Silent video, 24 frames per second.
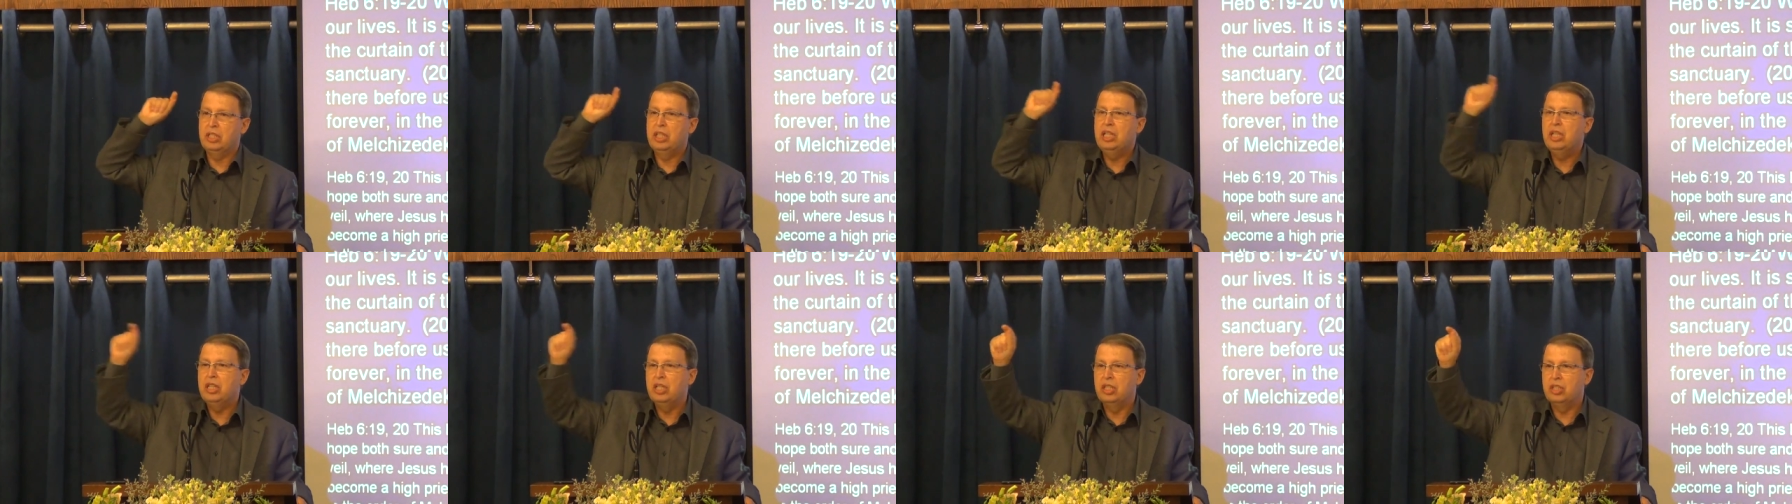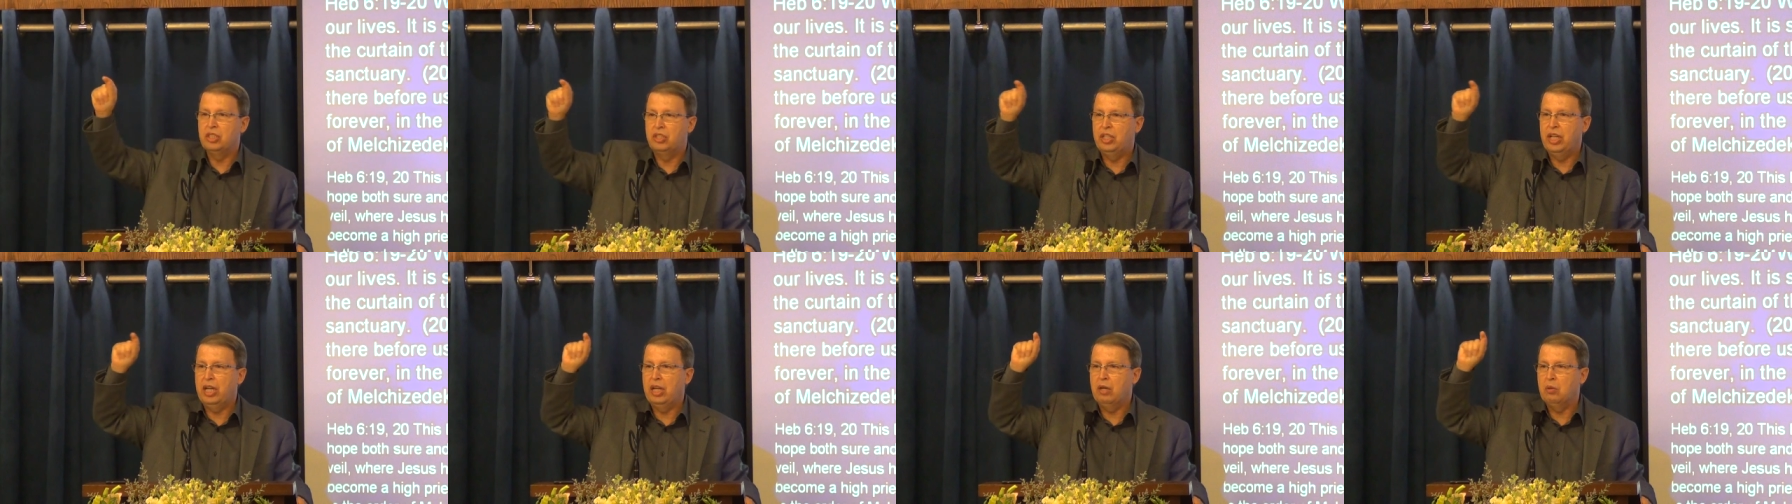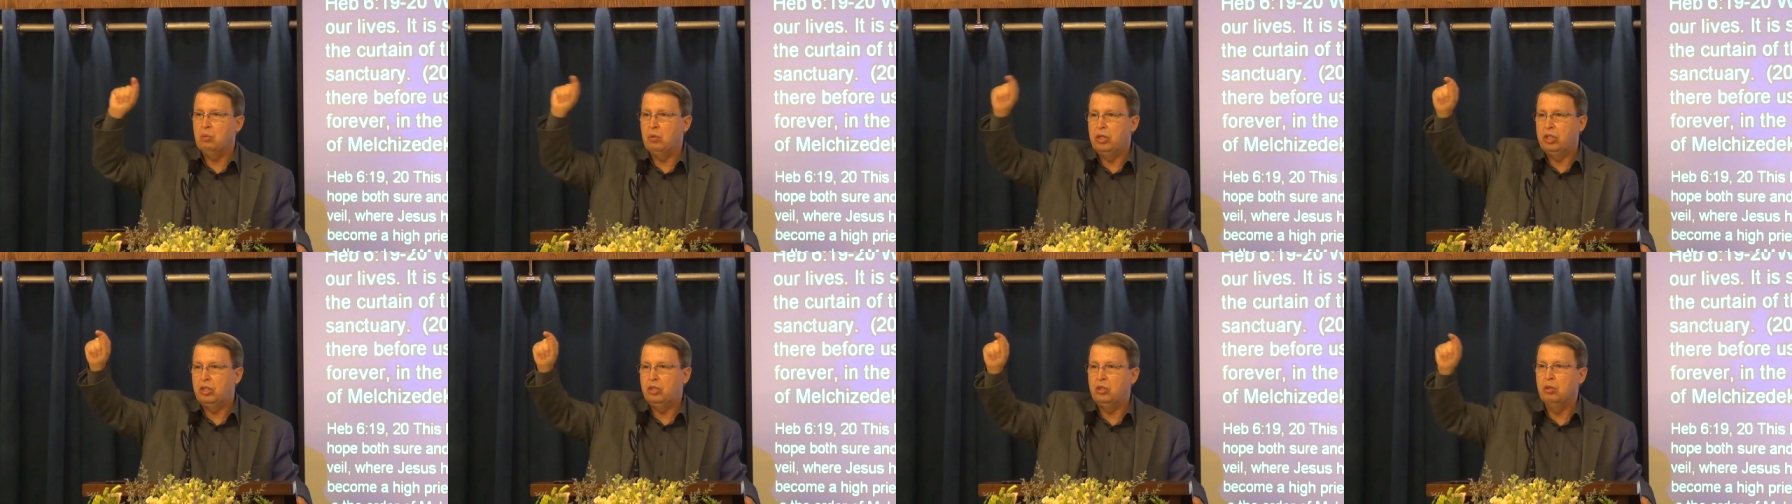He is there
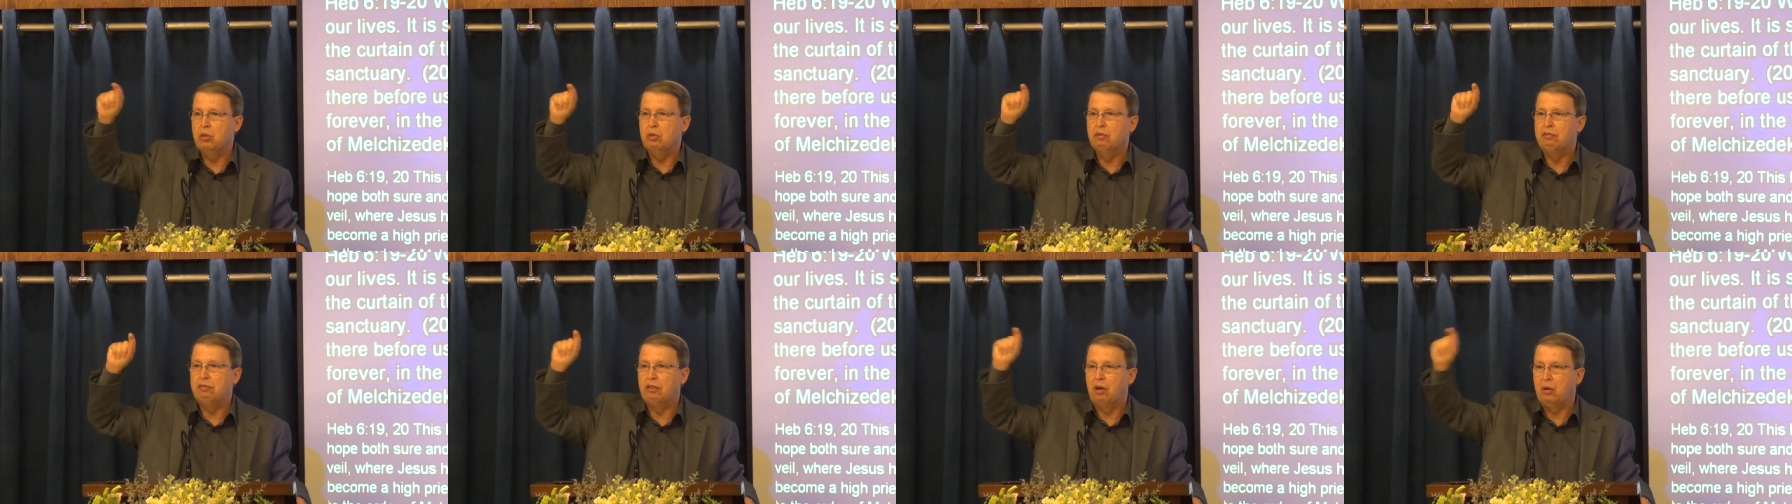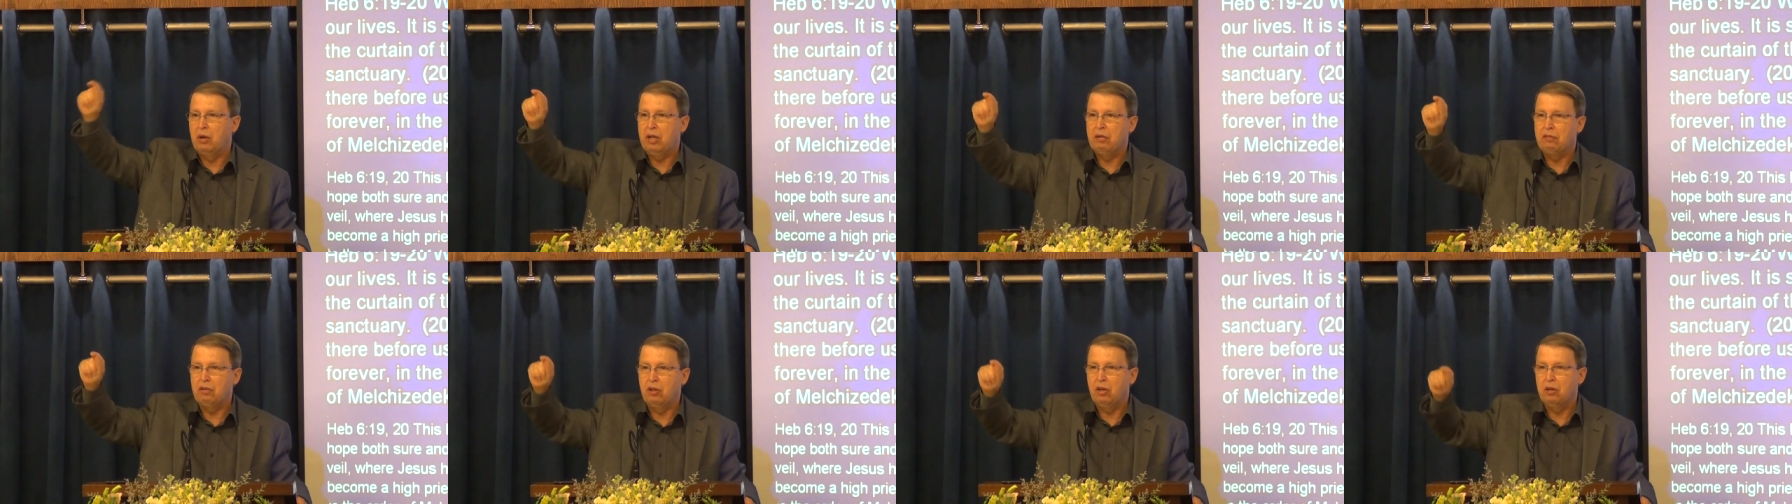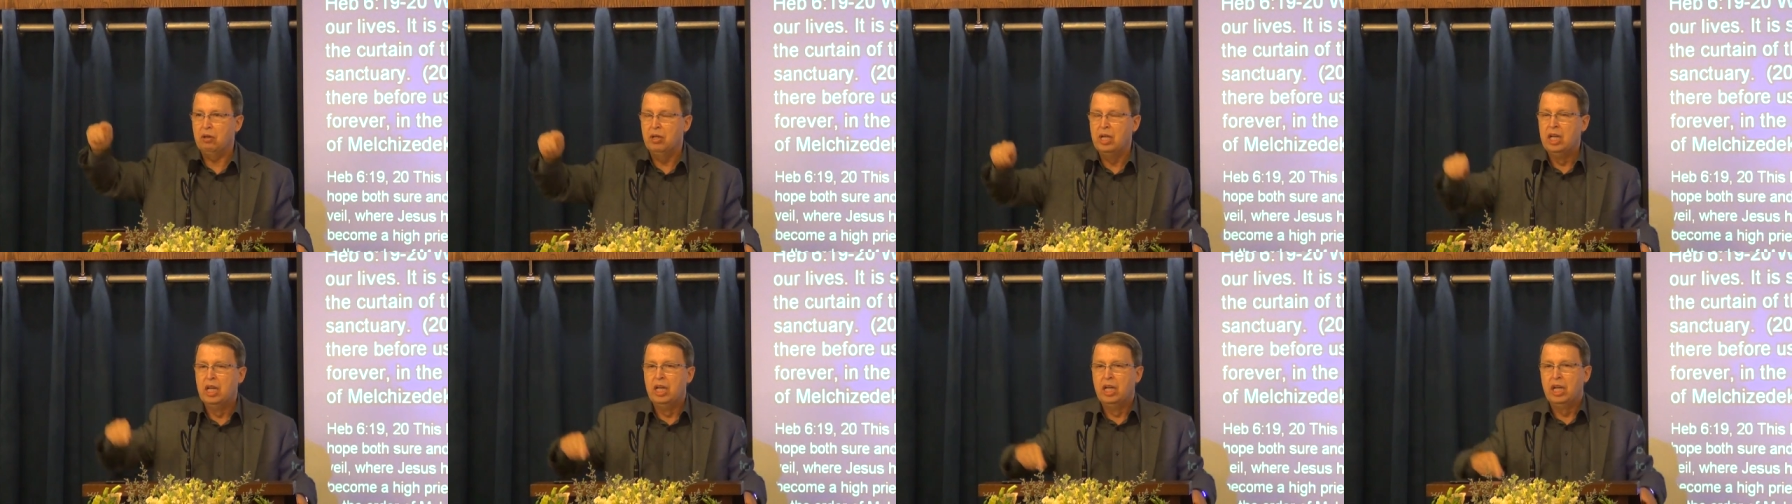with you
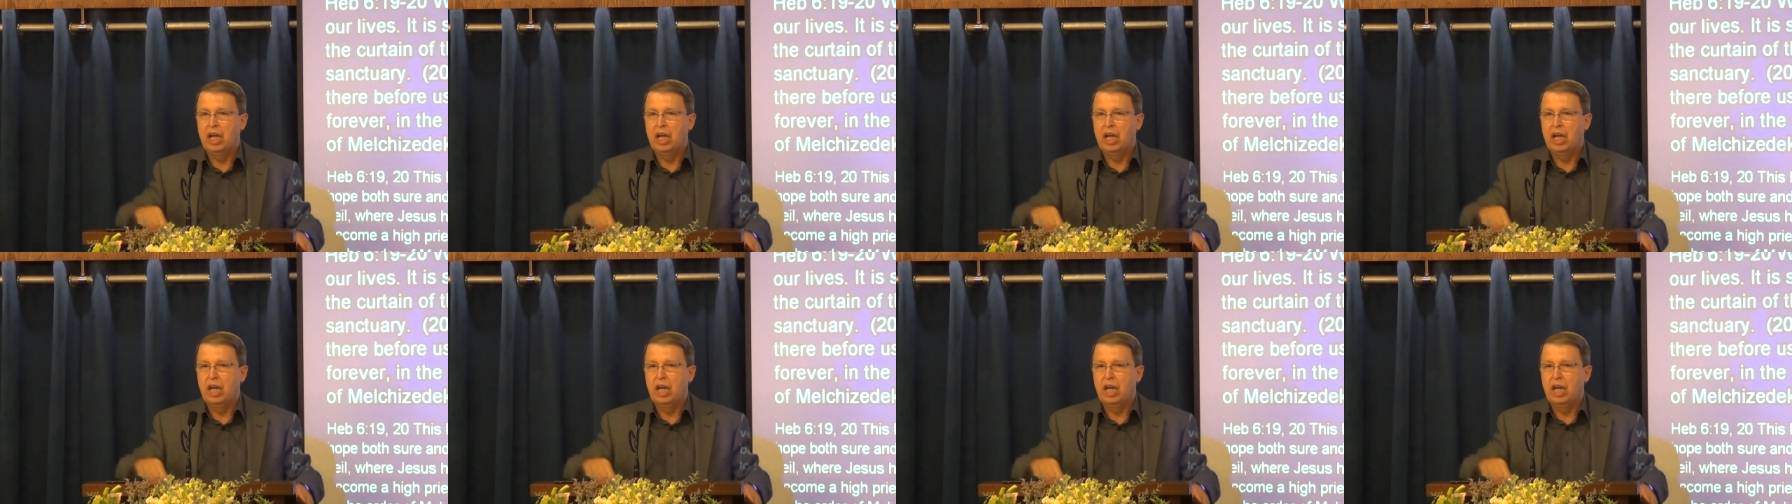forever.